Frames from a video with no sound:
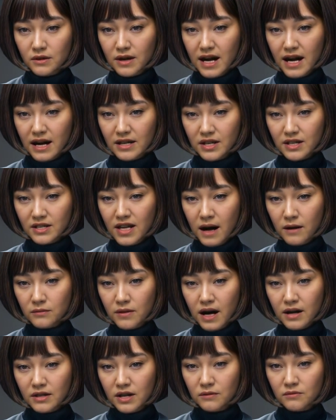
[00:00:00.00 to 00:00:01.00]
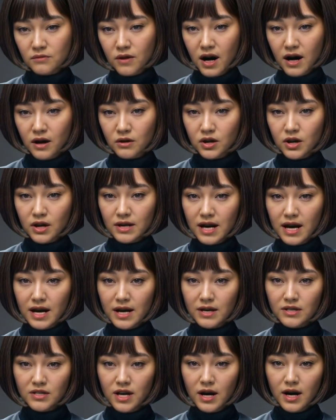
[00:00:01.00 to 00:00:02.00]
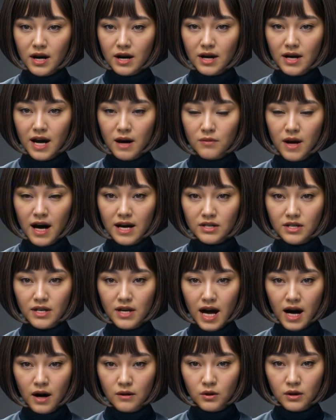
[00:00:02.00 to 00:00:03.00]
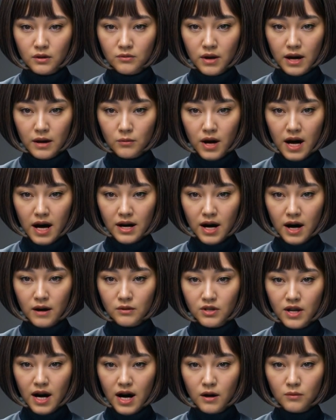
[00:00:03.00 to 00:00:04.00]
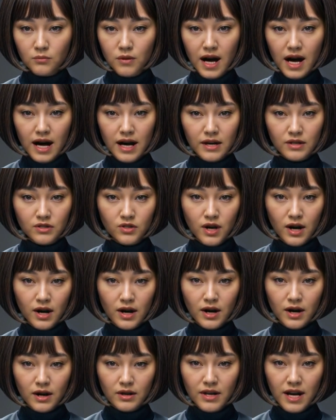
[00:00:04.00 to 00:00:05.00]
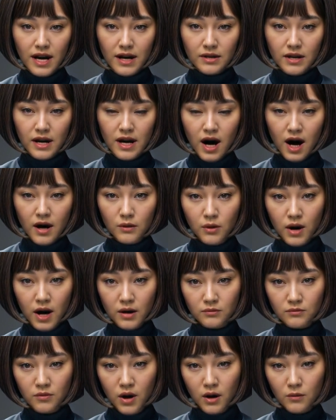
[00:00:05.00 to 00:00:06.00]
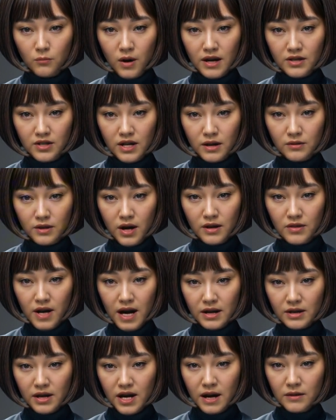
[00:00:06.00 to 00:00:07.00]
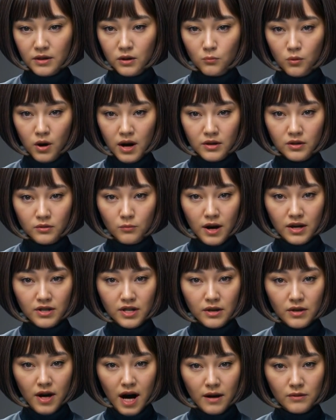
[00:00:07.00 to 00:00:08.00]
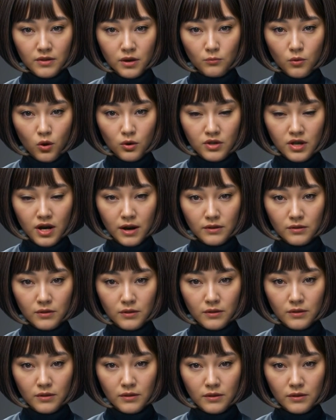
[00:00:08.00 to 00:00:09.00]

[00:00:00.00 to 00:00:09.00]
Click to download the file you need. Go back to the OpenVPN app's homepage. Click the Upload File button, then click the Browse button at the bottom.